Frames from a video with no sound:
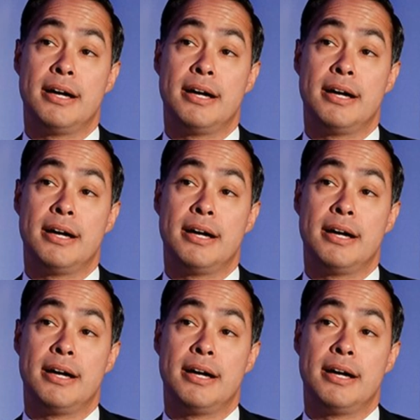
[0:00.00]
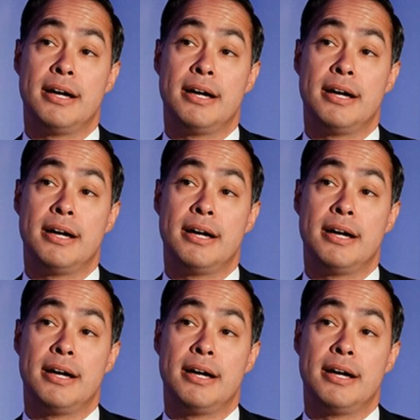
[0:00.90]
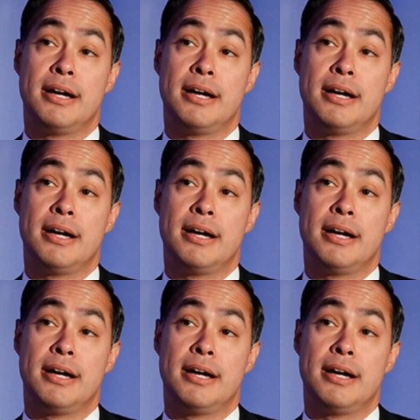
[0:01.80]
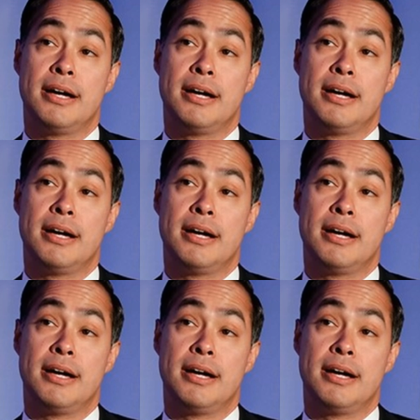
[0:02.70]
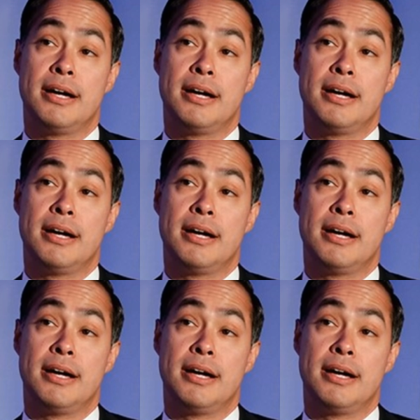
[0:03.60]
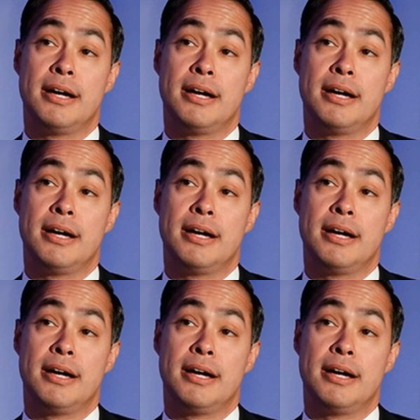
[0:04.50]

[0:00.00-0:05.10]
This is a still picture; no speech is visible.